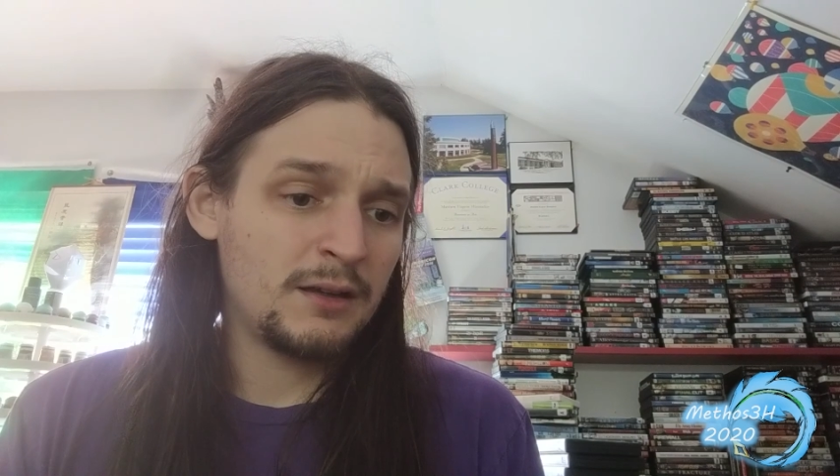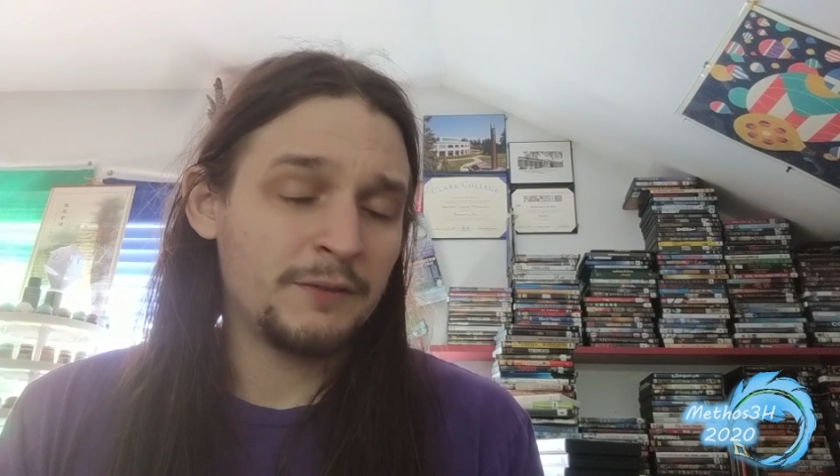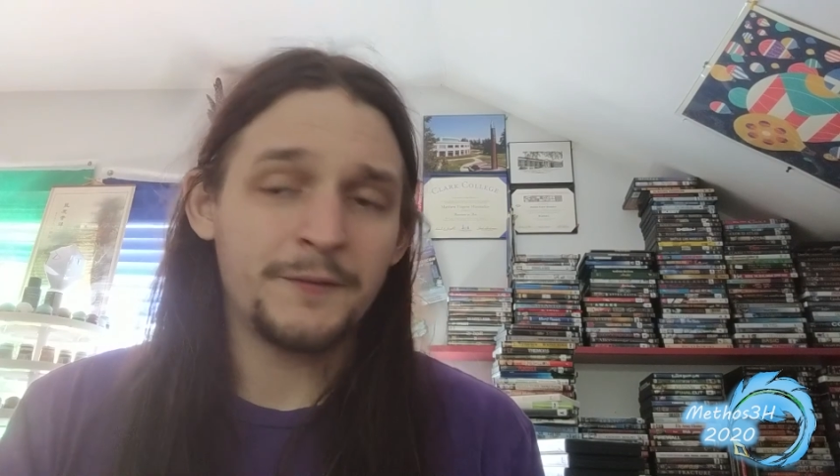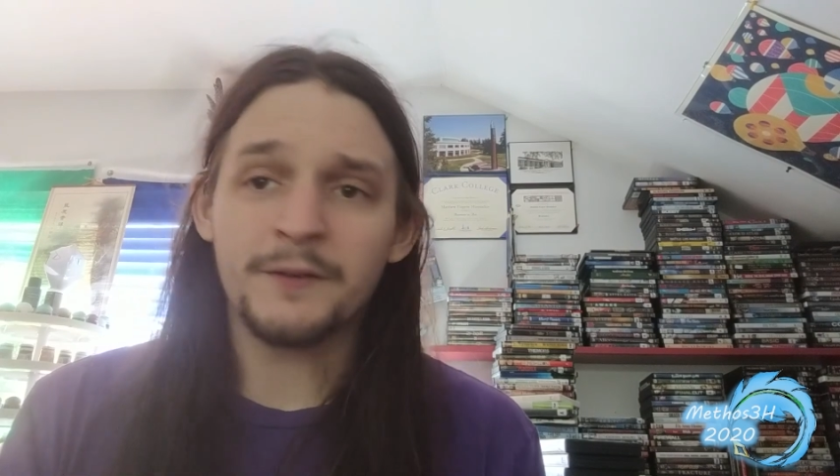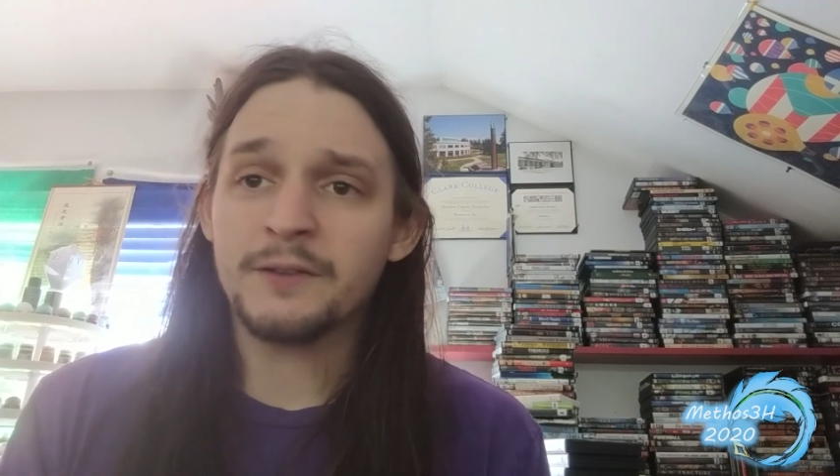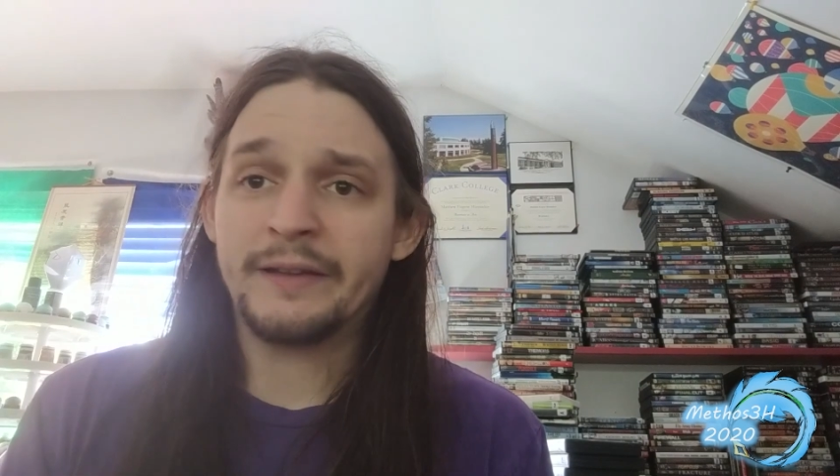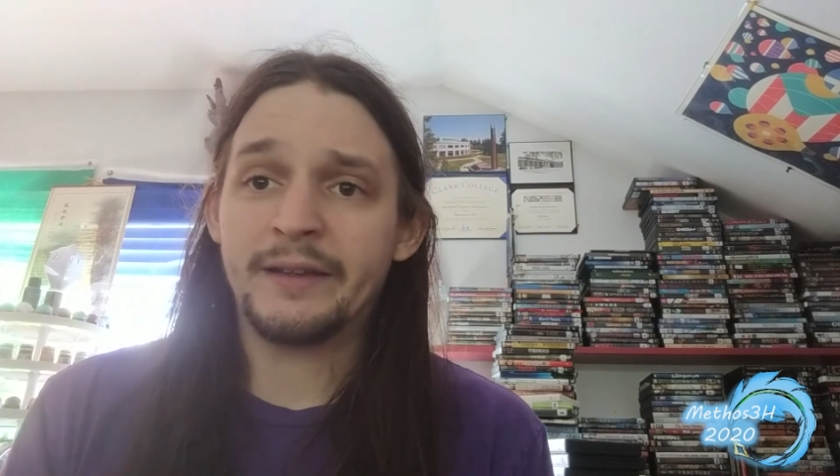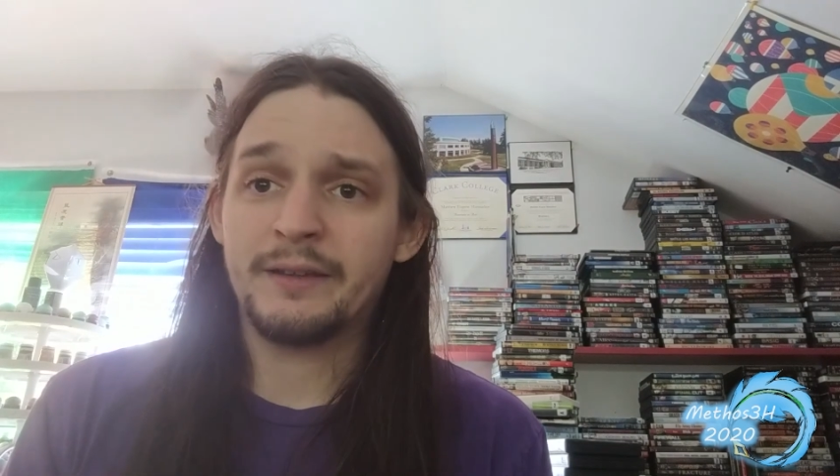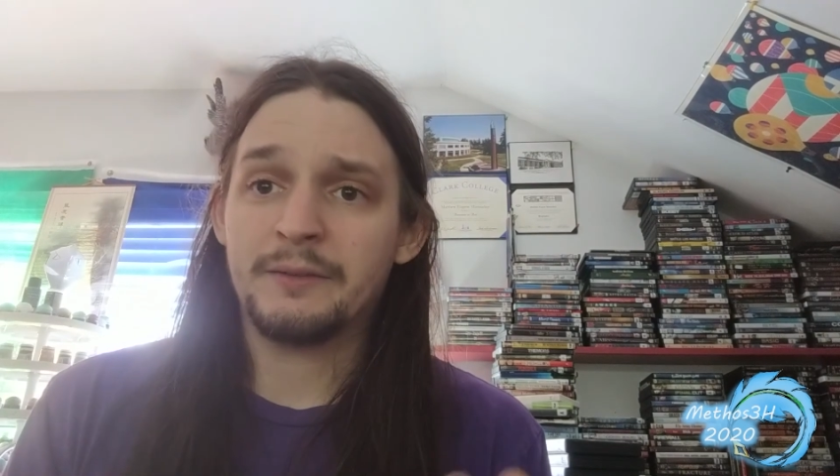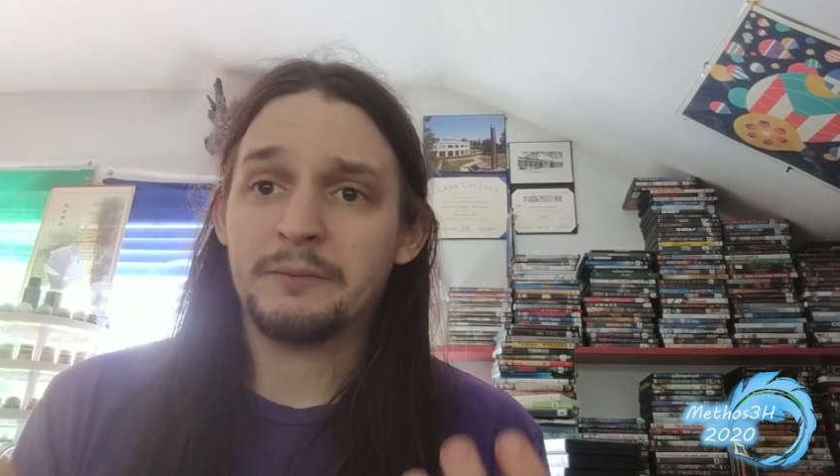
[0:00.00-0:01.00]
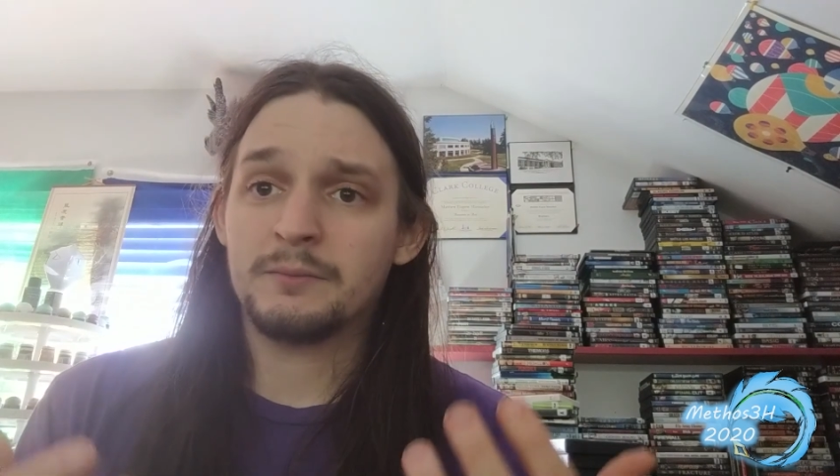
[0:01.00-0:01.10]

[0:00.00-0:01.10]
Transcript: I feel like